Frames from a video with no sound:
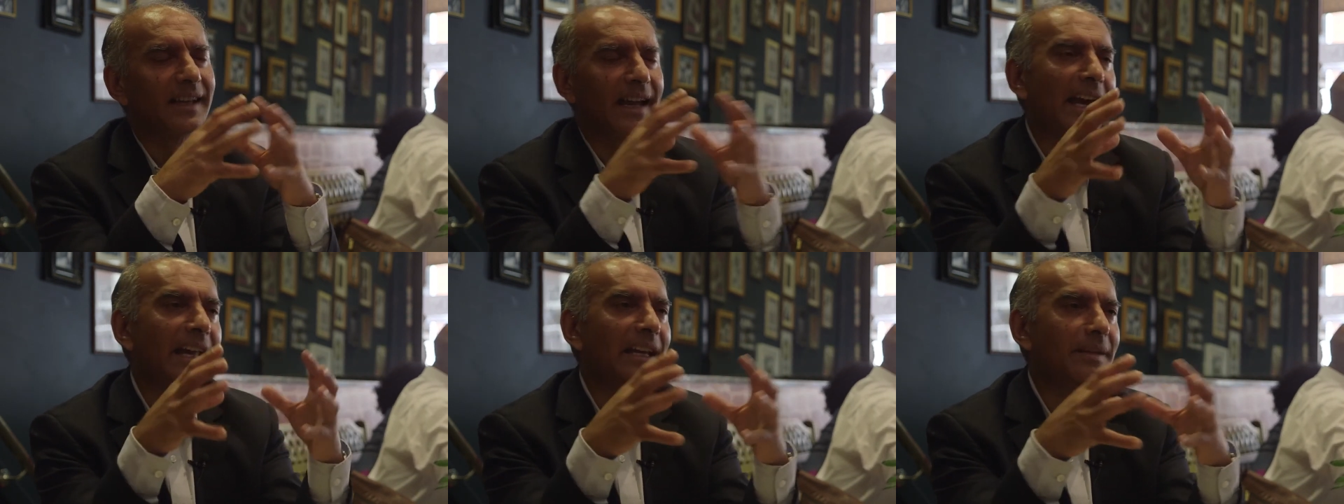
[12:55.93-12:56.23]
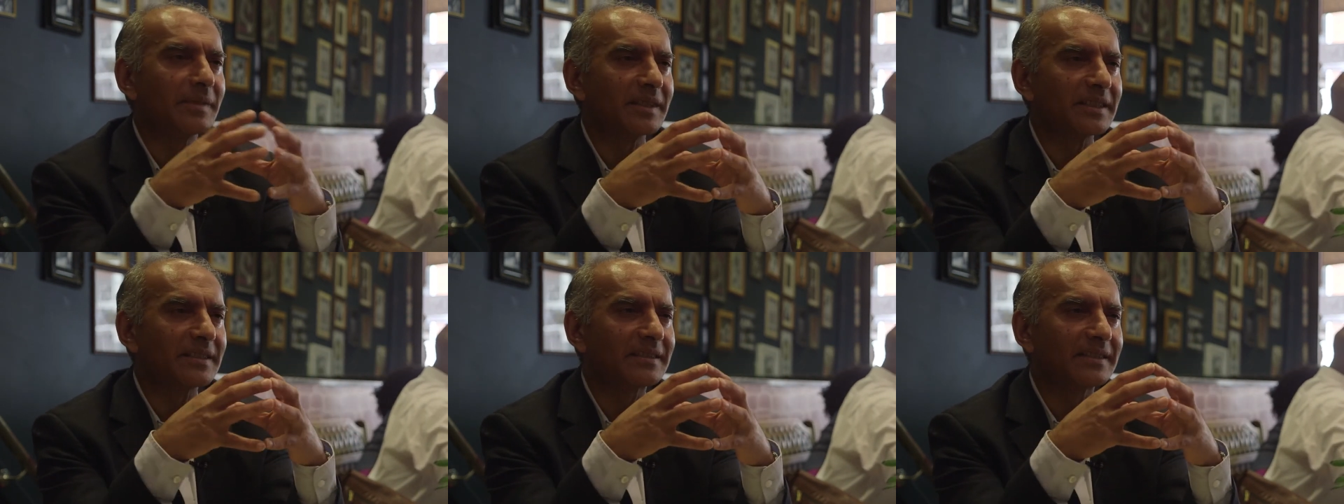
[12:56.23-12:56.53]

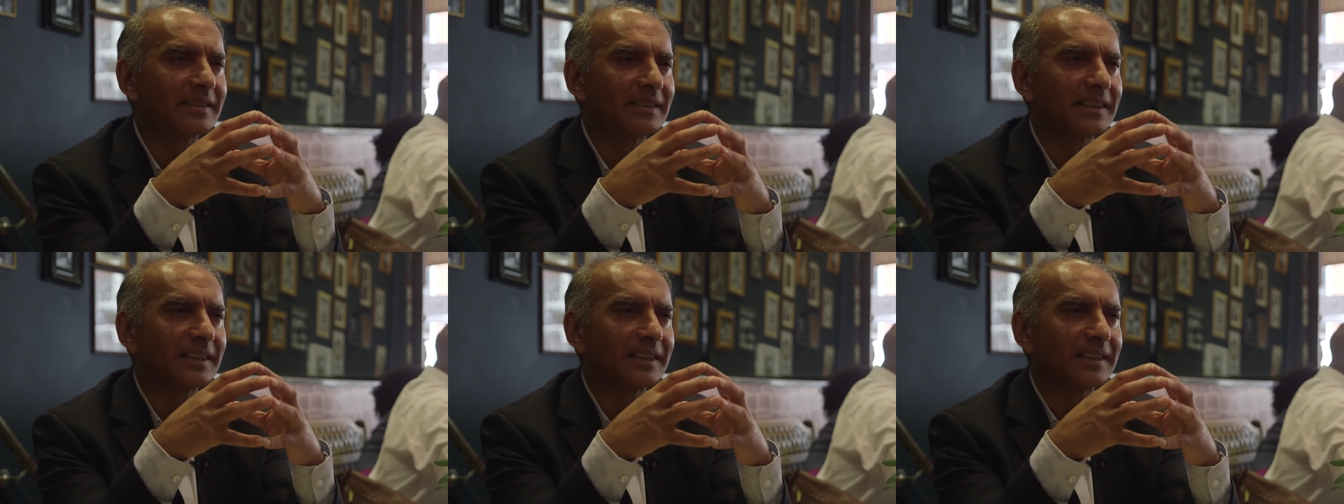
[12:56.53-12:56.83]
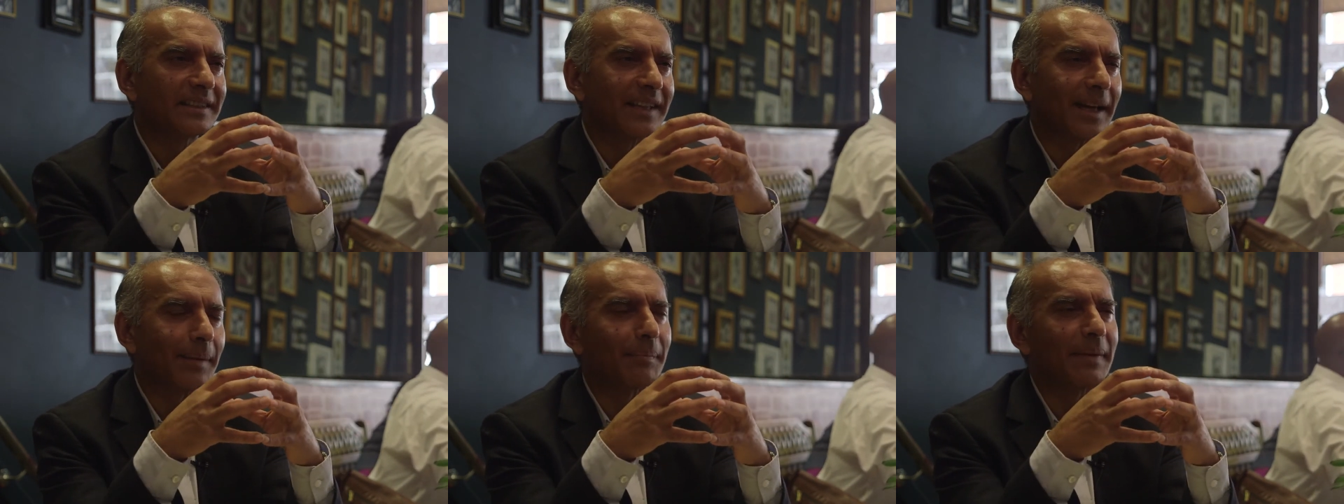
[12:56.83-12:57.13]
elements
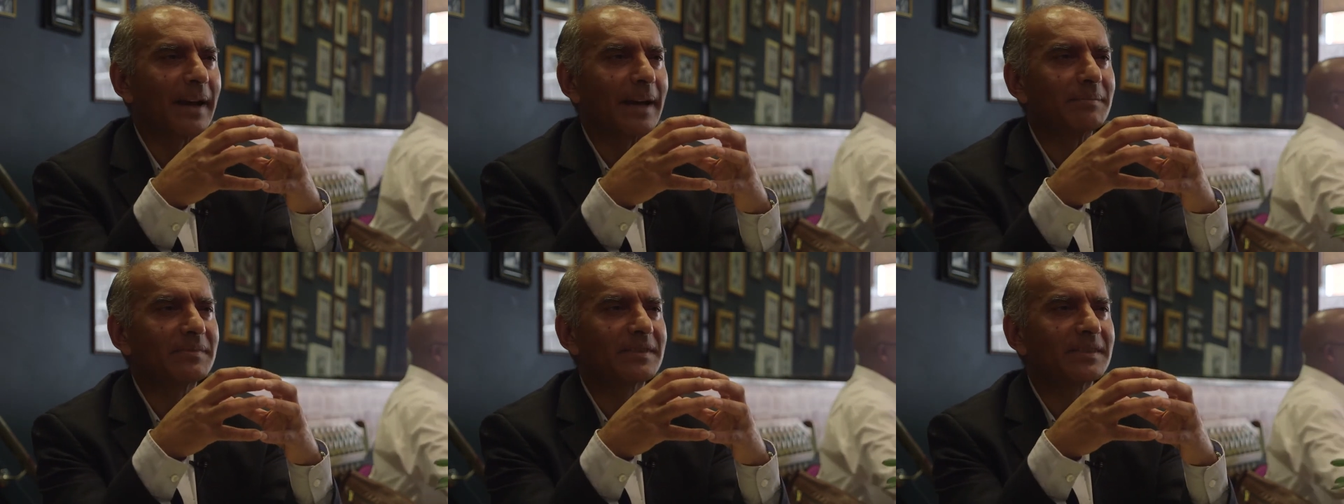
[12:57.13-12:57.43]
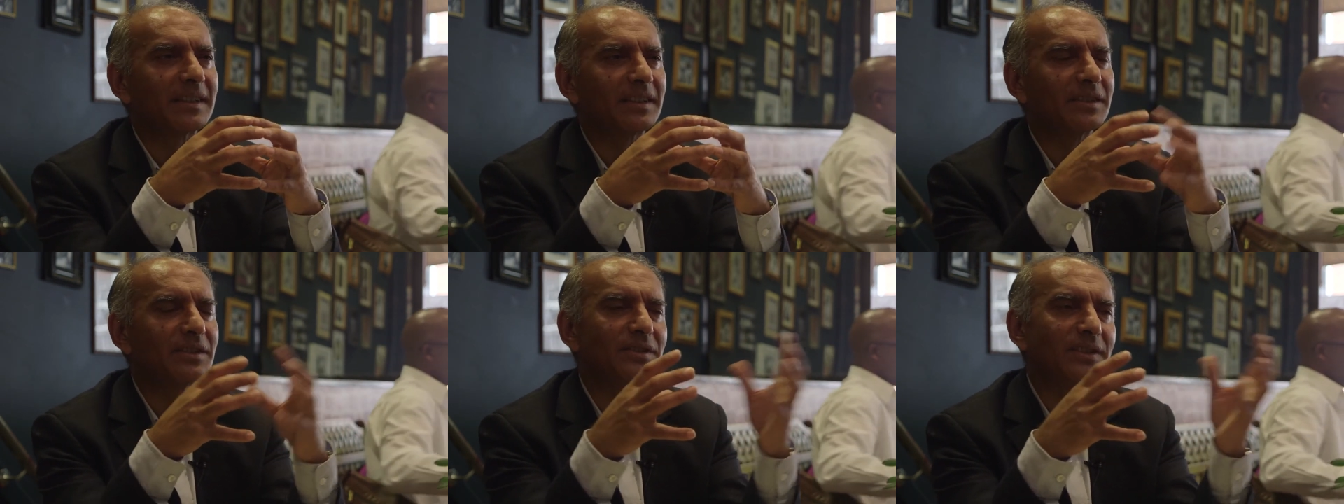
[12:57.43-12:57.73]
that perhaps
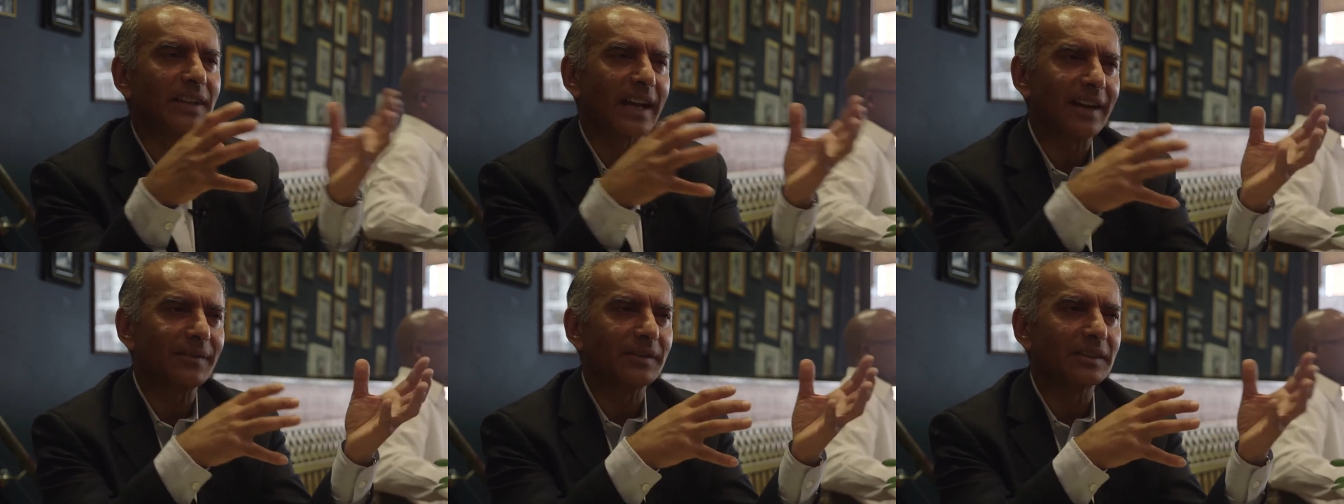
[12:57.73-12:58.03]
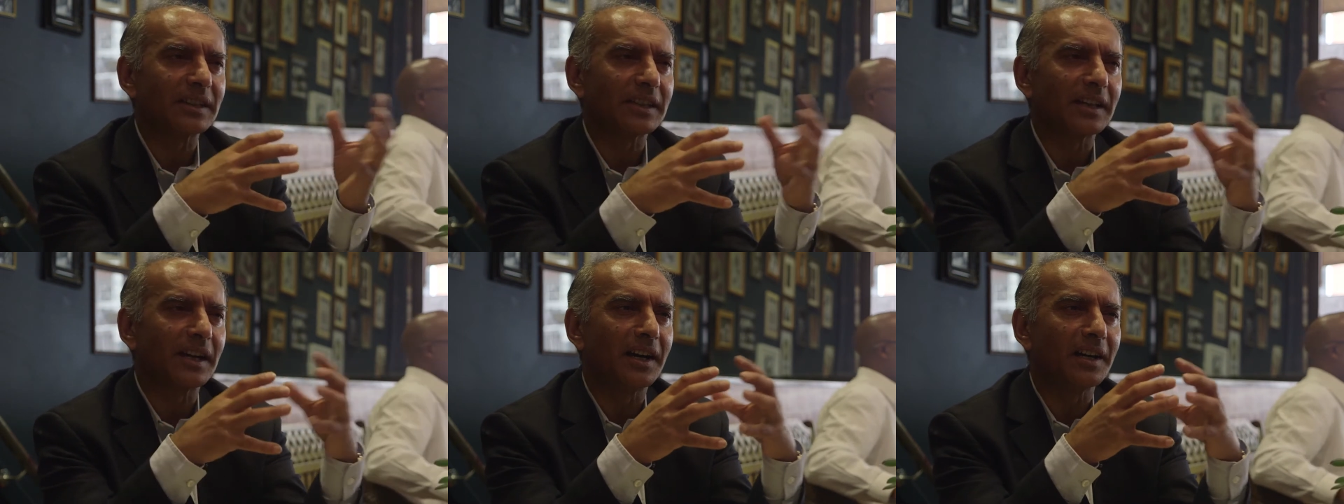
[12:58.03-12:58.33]
I used to have
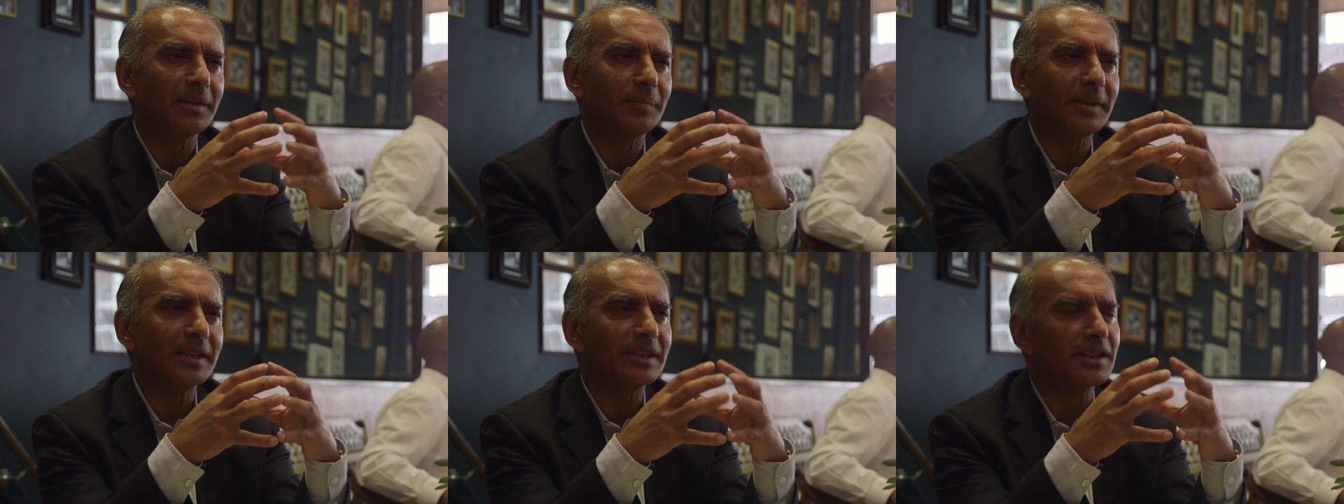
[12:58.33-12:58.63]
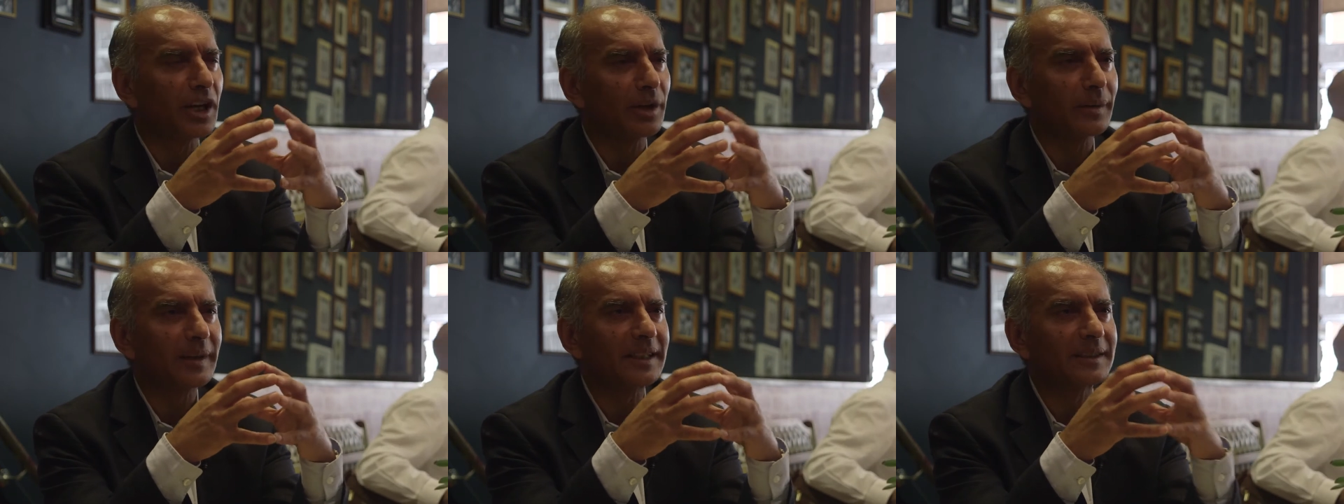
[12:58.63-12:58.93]
at the IB,
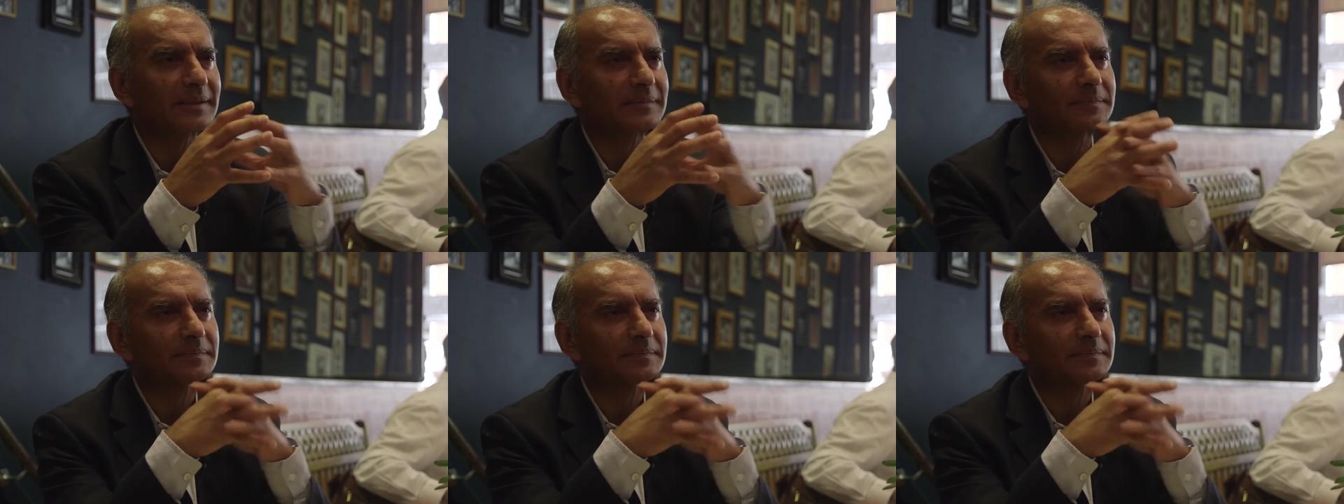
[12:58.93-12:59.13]
knowing